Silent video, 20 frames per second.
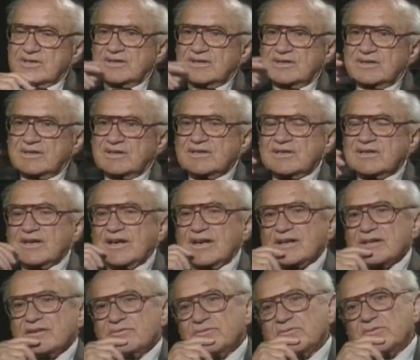At
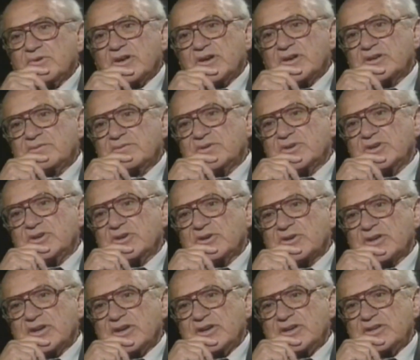a relatively
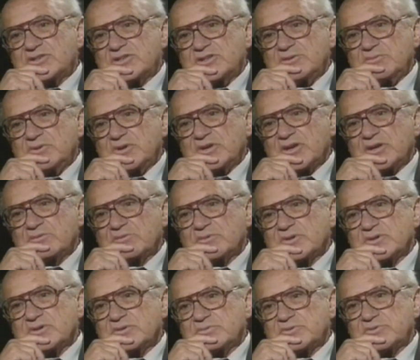young age, he became
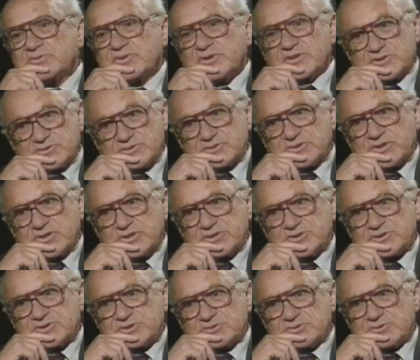a professor at the
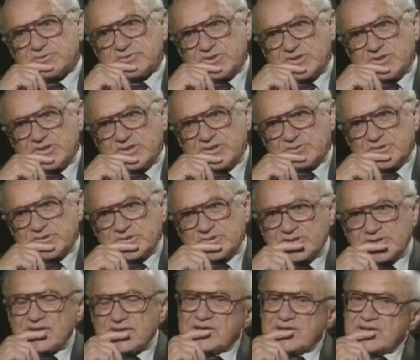London School of Economics.
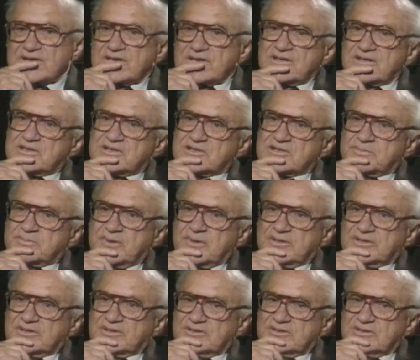He
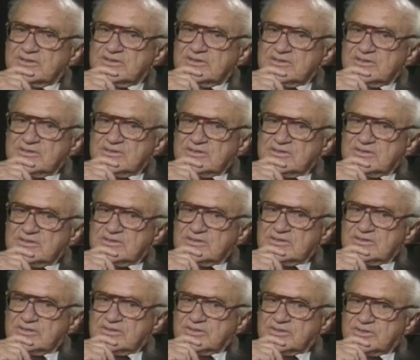spent
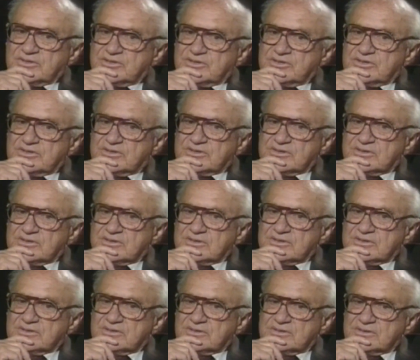the 30s and
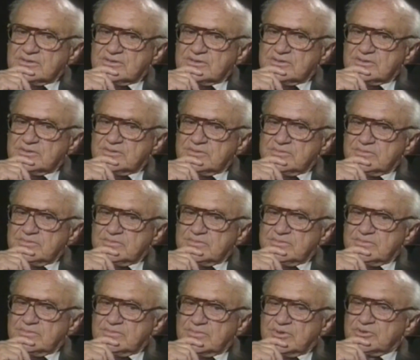
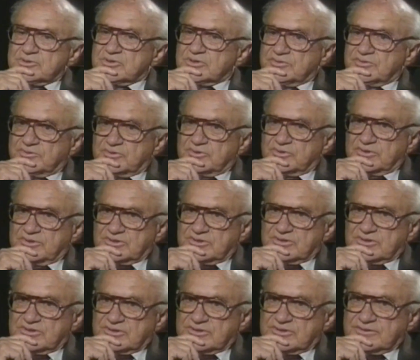most of the 40s
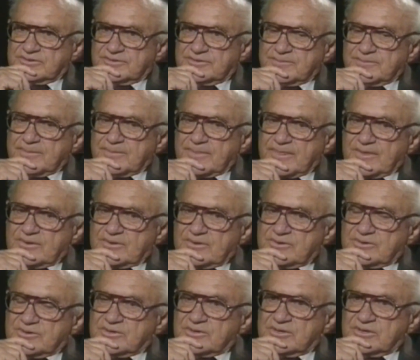there.
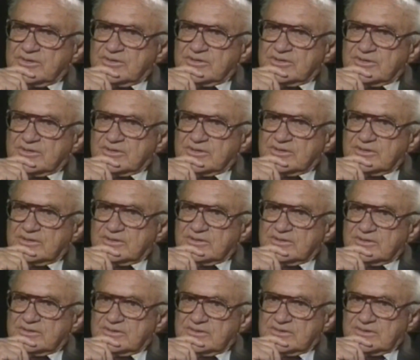Early in the
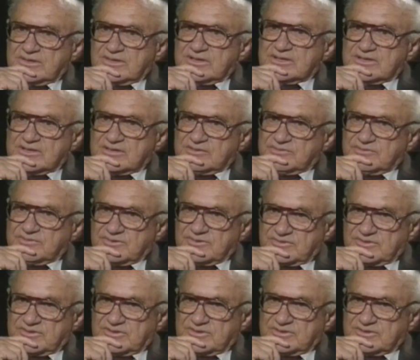
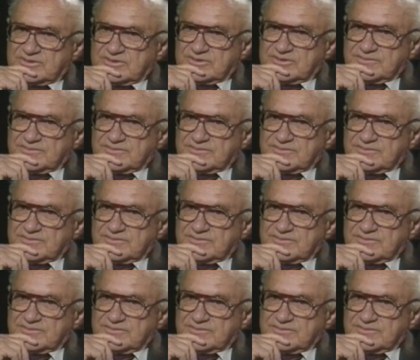1950s,